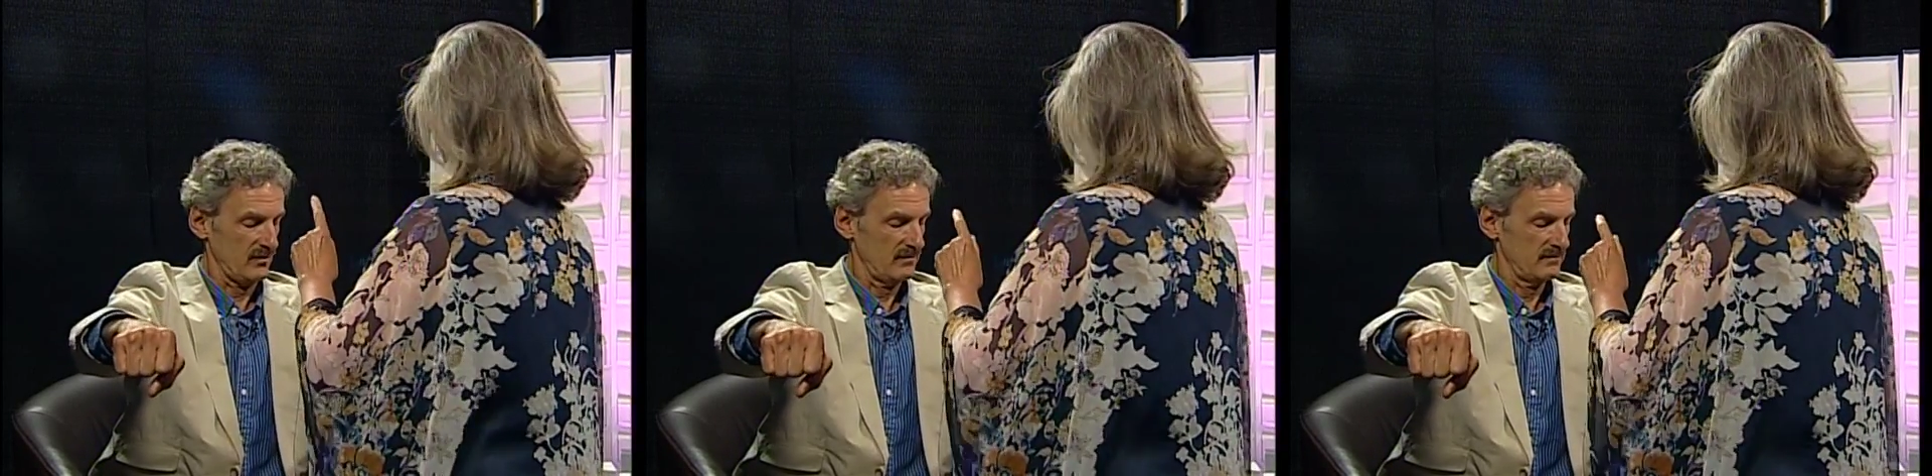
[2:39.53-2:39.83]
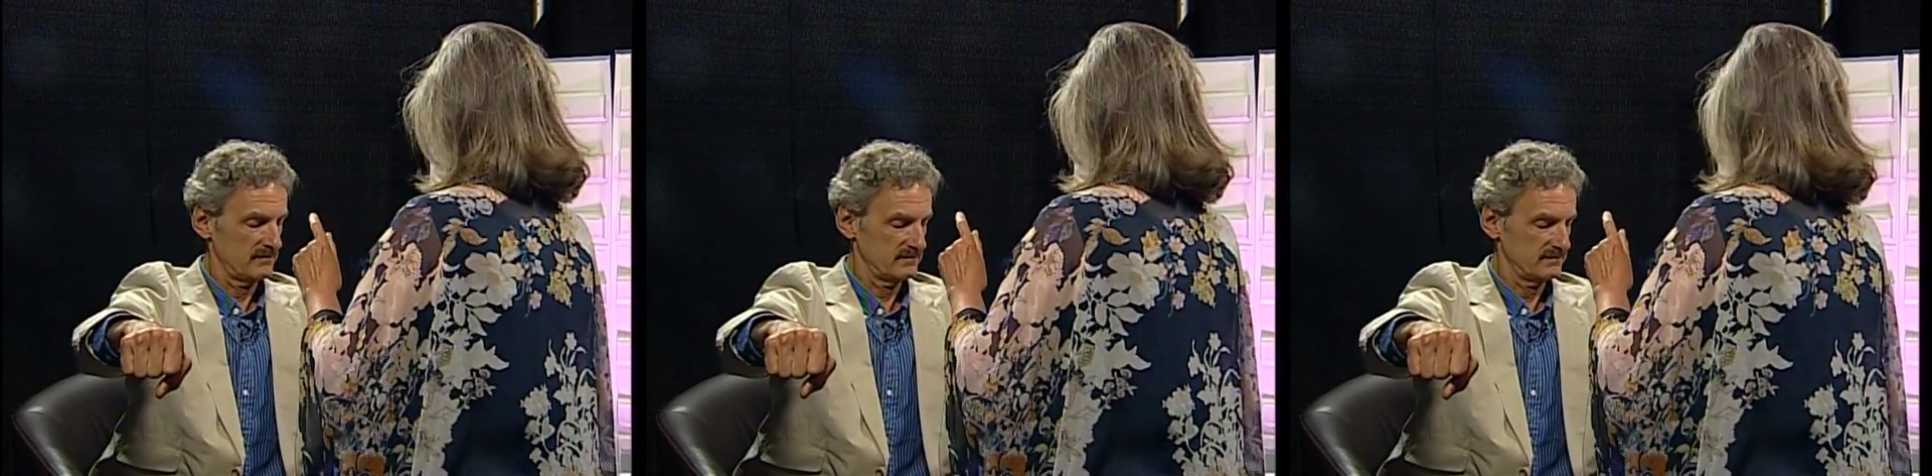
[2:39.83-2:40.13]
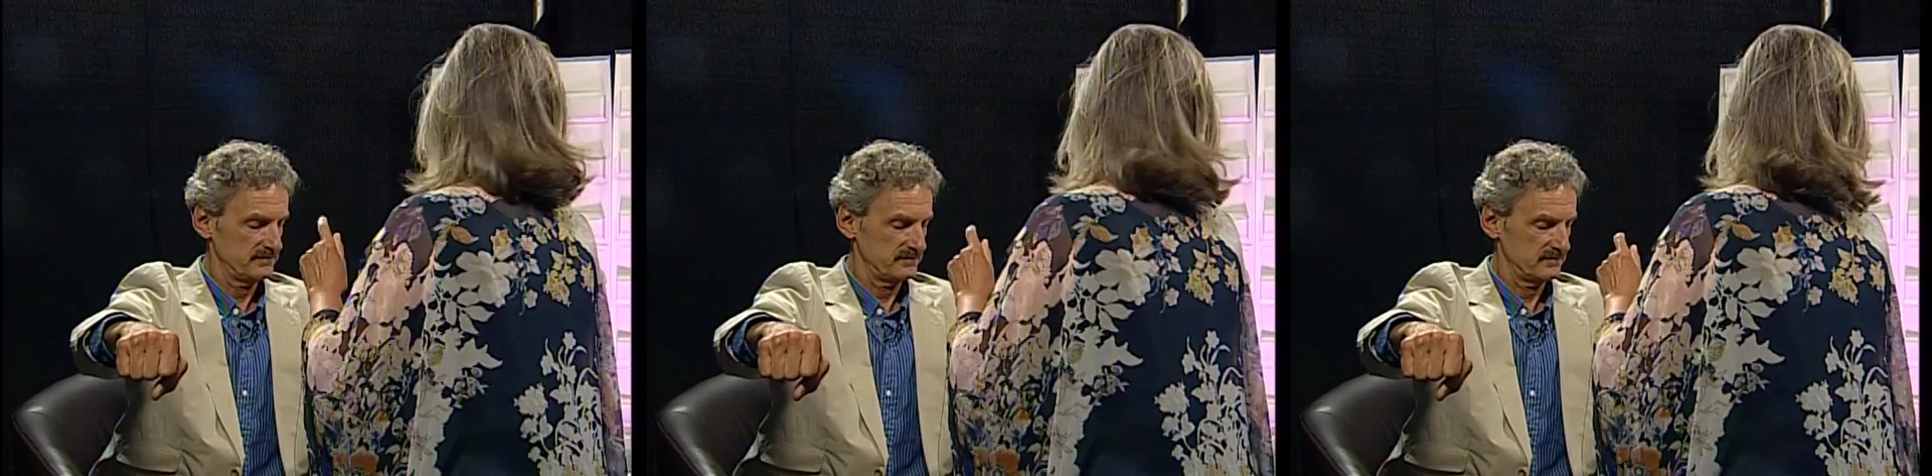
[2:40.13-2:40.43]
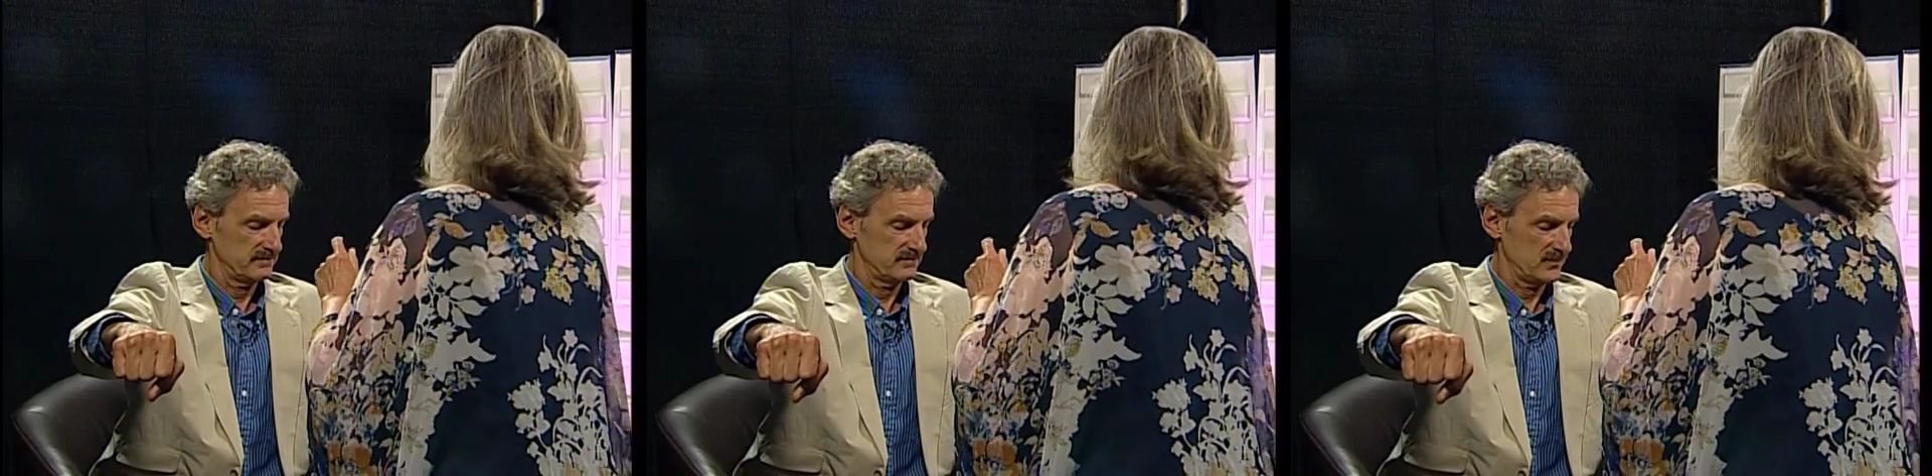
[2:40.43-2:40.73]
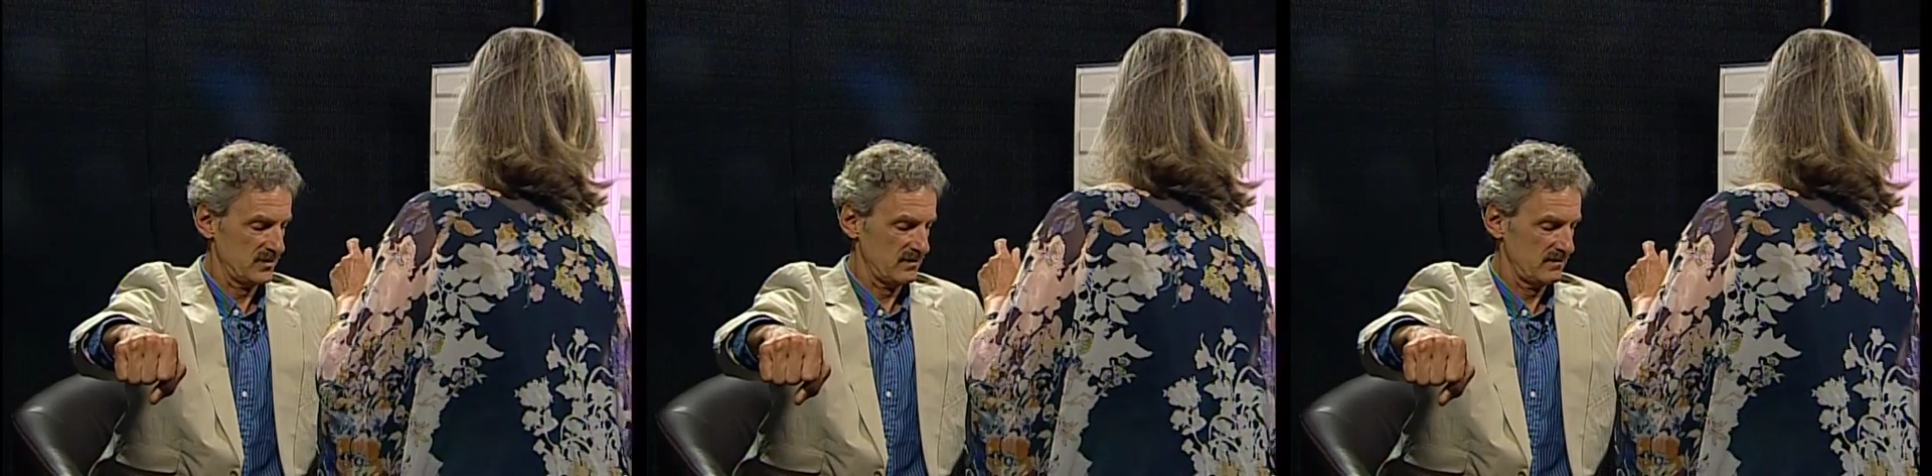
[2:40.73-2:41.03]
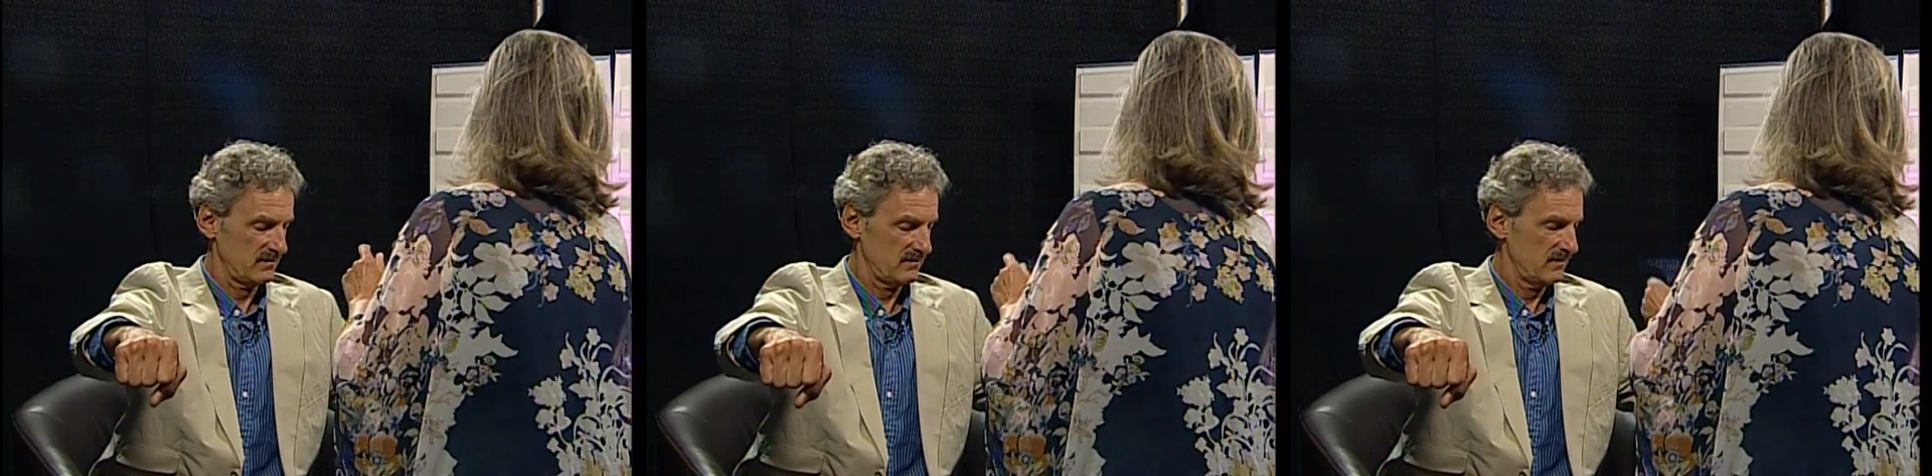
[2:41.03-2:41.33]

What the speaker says: They work together. And you know what those